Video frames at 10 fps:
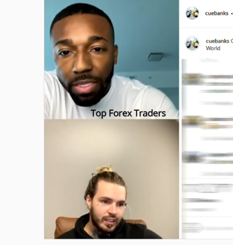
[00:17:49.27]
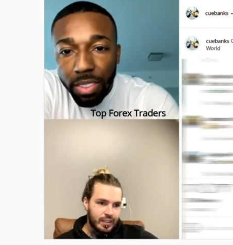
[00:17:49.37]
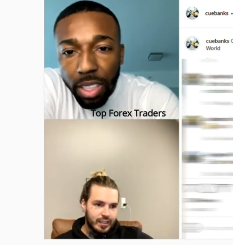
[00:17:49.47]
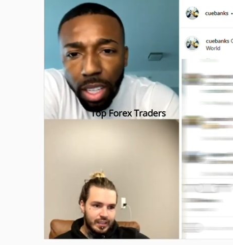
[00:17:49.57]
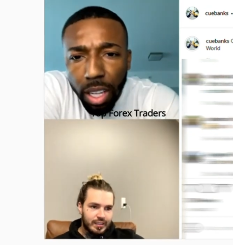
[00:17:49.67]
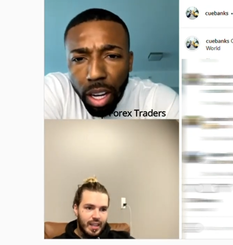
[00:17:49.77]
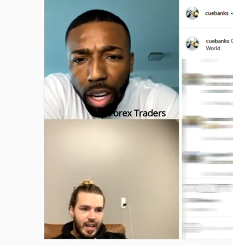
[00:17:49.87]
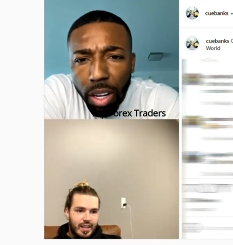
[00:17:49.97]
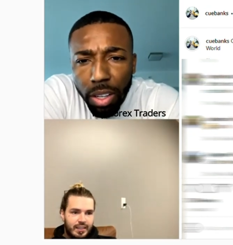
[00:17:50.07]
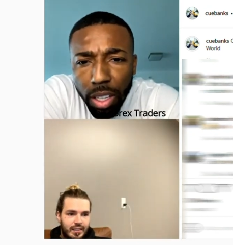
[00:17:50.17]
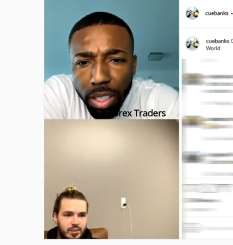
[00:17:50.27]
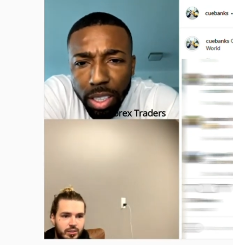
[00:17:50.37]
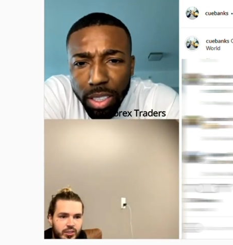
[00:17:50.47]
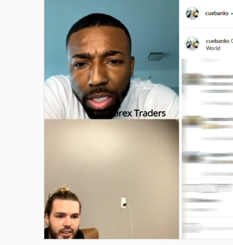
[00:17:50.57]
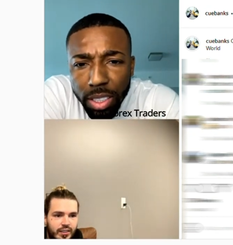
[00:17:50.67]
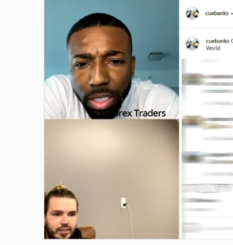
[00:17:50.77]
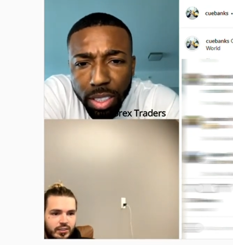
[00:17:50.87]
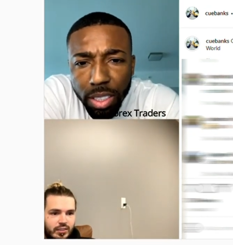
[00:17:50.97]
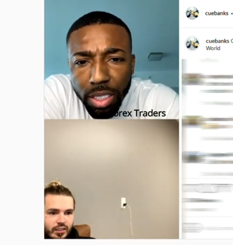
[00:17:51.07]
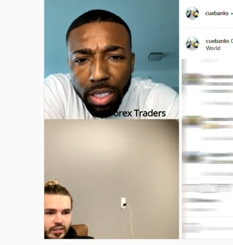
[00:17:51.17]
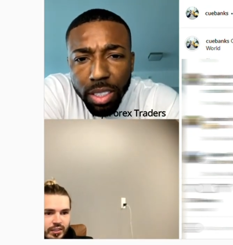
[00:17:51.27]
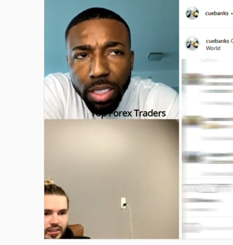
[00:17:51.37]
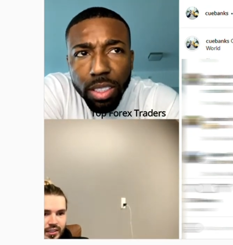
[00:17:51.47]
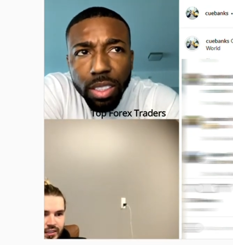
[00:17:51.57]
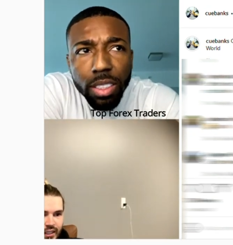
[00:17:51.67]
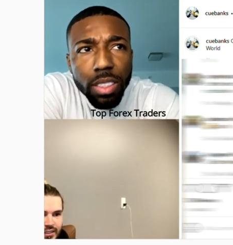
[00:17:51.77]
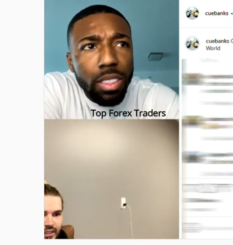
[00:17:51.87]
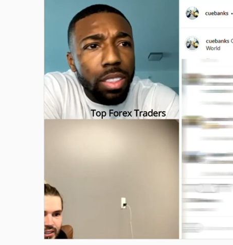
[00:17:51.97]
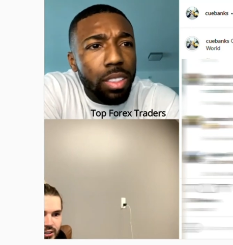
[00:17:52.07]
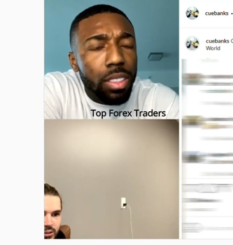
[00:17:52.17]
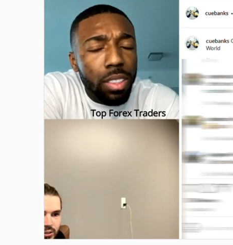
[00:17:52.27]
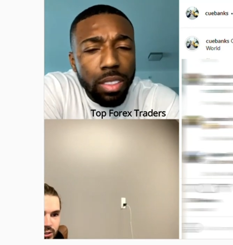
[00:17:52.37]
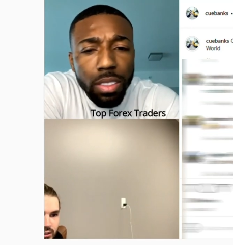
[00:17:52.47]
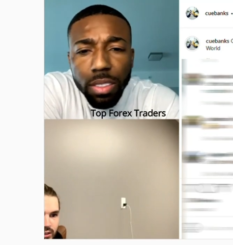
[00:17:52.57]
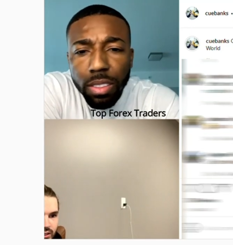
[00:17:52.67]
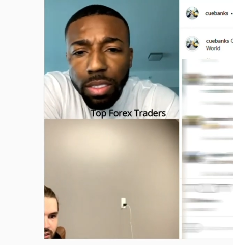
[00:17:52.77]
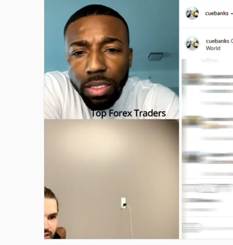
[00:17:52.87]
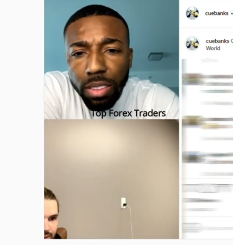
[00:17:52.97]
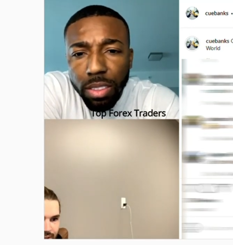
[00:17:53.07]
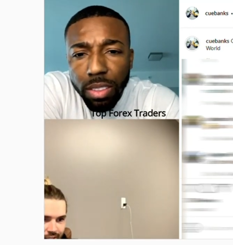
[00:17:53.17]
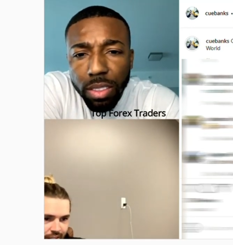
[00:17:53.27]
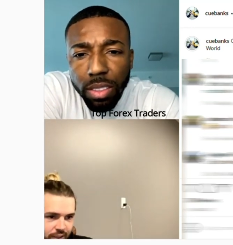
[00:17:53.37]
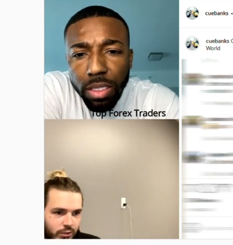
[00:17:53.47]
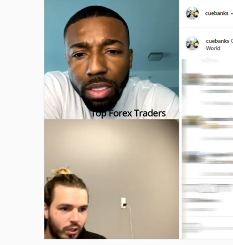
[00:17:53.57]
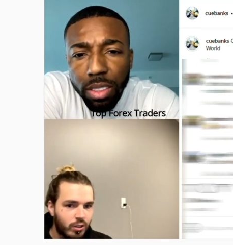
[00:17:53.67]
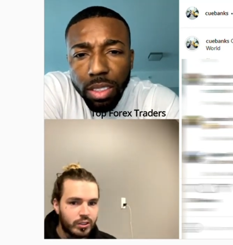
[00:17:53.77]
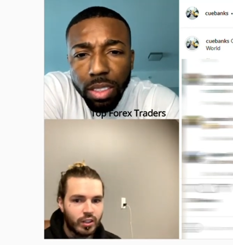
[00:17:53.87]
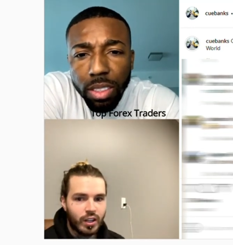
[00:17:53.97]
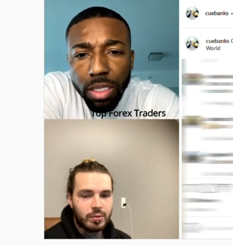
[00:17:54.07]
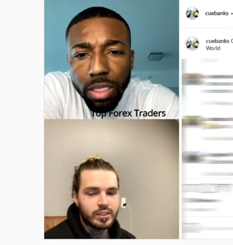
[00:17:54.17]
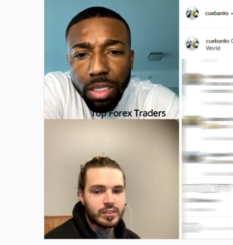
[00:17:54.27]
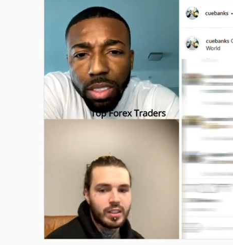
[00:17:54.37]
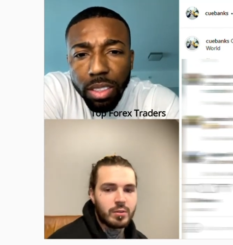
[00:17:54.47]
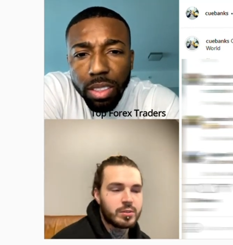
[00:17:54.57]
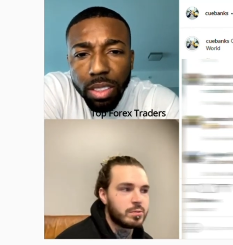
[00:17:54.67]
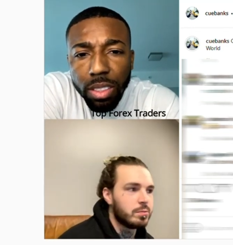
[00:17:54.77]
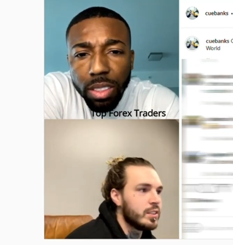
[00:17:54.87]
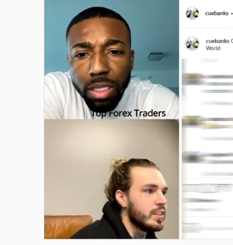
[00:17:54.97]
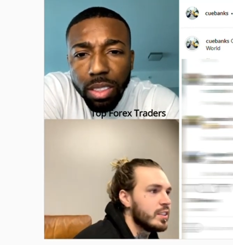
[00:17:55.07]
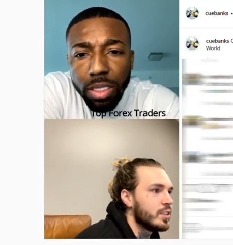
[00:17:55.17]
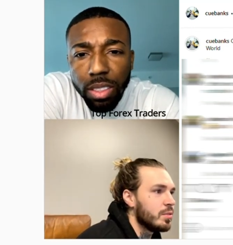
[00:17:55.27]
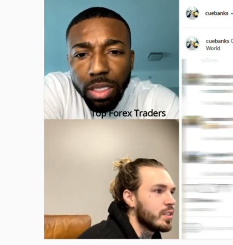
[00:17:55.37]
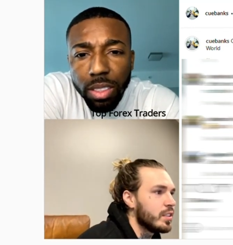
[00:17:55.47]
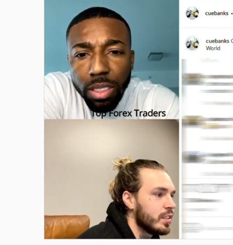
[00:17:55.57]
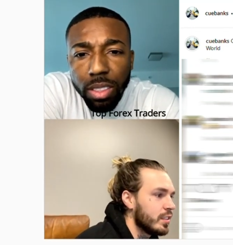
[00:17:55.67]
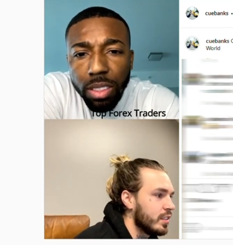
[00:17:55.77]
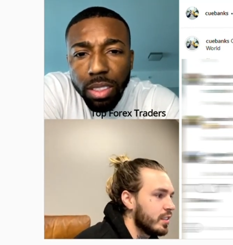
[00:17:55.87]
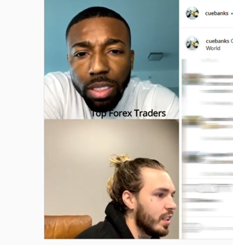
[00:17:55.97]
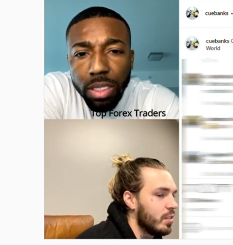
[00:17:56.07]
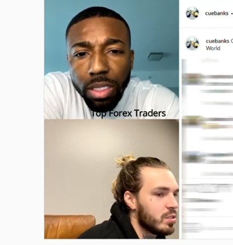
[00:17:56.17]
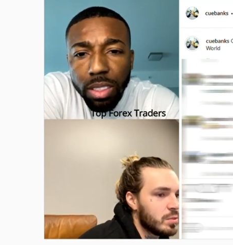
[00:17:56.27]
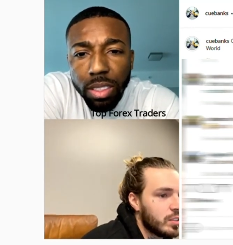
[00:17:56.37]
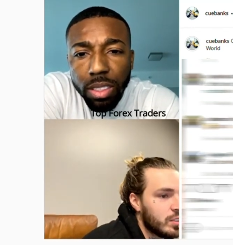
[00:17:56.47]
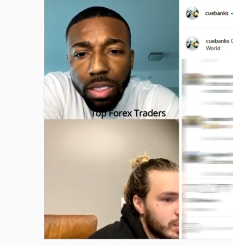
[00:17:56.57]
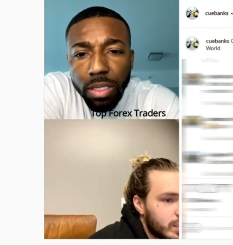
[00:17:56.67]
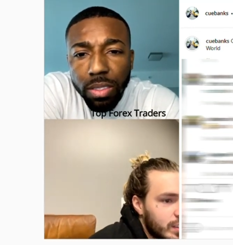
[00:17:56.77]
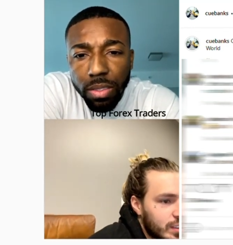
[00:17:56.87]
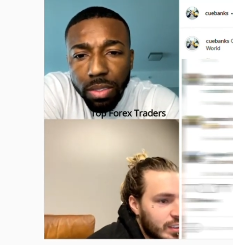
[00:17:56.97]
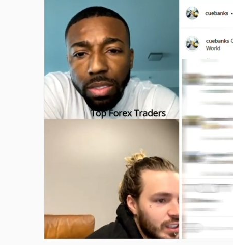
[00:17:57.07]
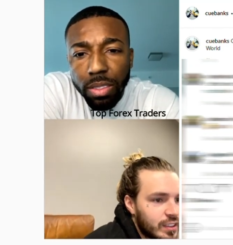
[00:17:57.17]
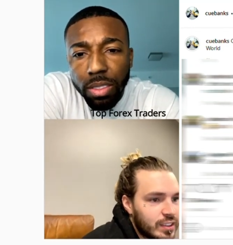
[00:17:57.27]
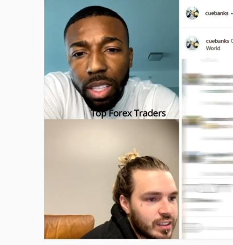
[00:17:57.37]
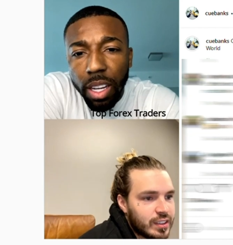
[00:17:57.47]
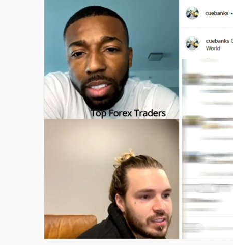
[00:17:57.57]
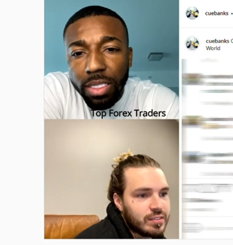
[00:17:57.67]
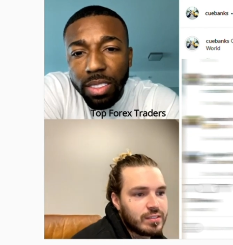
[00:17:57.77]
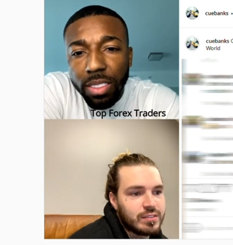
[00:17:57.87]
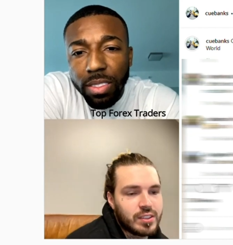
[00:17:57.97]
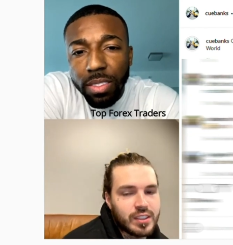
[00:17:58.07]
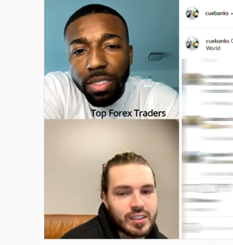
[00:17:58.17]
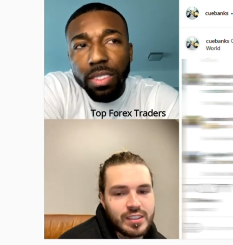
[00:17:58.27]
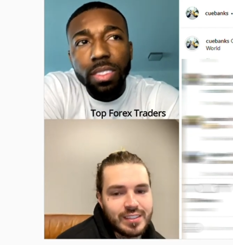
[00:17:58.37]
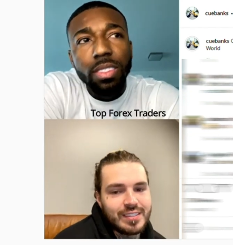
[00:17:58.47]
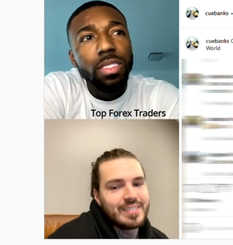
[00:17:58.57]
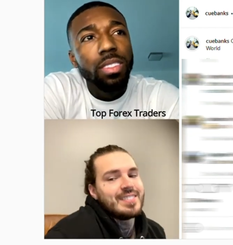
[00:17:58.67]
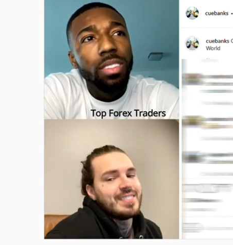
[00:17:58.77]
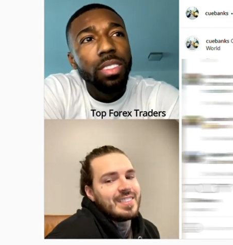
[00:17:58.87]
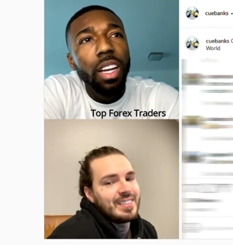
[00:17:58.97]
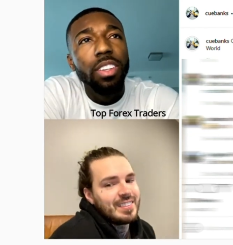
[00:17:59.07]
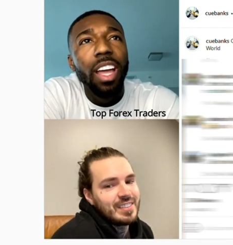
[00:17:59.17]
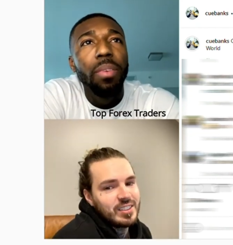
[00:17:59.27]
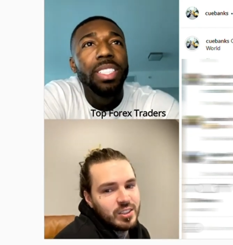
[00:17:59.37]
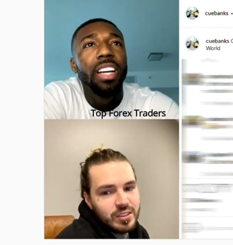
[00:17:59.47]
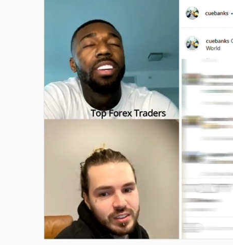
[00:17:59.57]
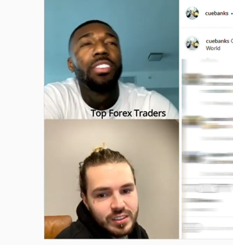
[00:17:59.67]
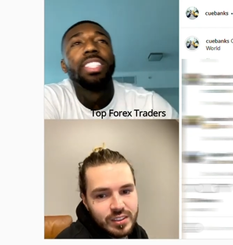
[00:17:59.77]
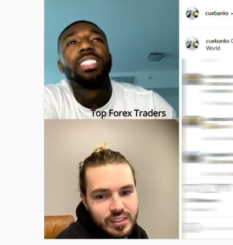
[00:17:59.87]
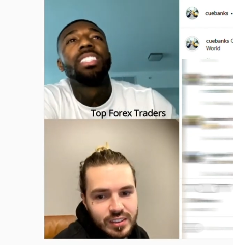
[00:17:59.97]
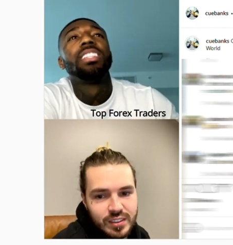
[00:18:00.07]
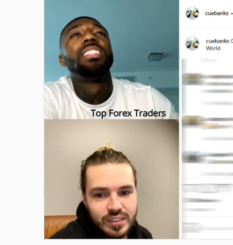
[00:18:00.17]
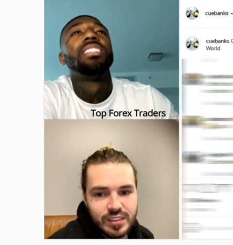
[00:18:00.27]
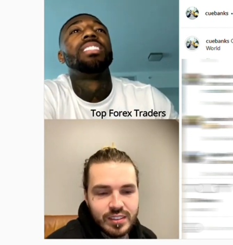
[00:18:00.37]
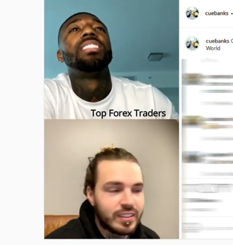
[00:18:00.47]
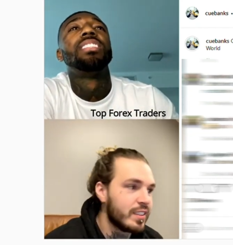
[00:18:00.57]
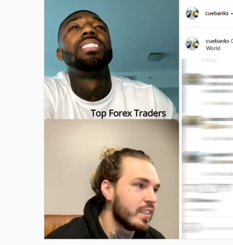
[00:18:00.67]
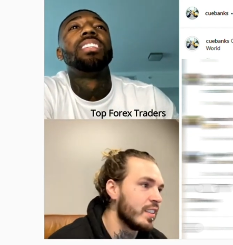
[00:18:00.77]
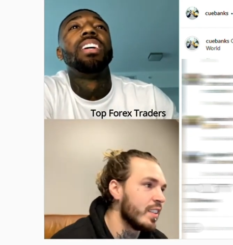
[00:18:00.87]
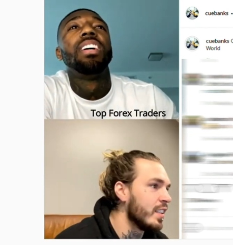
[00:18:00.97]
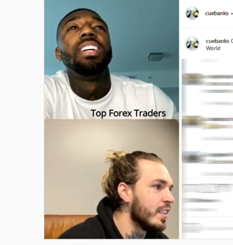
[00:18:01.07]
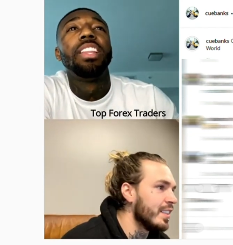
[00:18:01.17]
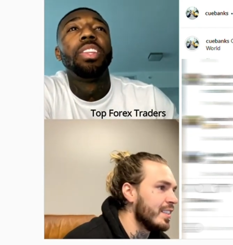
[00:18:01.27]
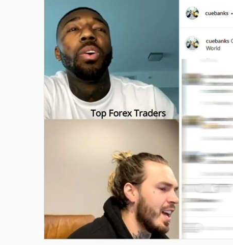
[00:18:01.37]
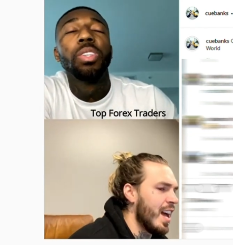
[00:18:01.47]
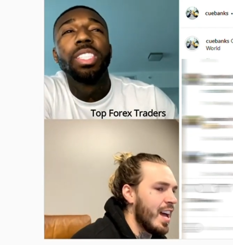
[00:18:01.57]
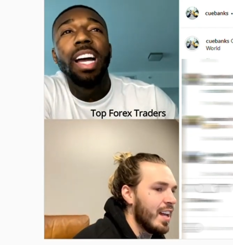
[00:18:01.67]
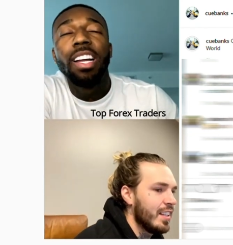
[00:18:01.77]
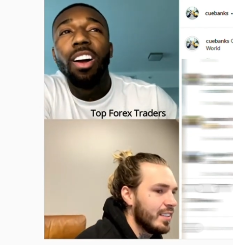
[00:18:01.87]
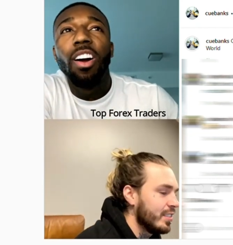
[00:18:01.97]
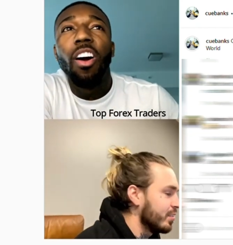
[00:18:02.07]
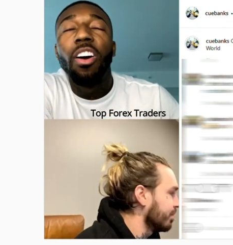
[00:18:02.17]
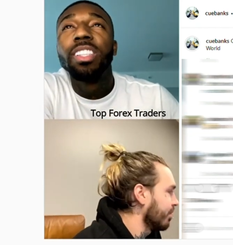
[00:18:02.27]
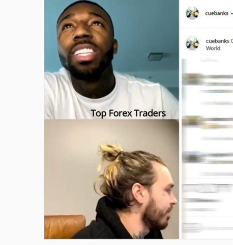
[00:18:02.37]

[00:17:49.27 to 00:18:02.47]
Speaker 1: Exactly. That's what you got to do though. That's how you. I mean, that's how you grow. You know, I wasn't. I was willing to risk it. I was willing to risk it. I said, "Fuck it." You let Scared. If
Speaker 2: those that aren't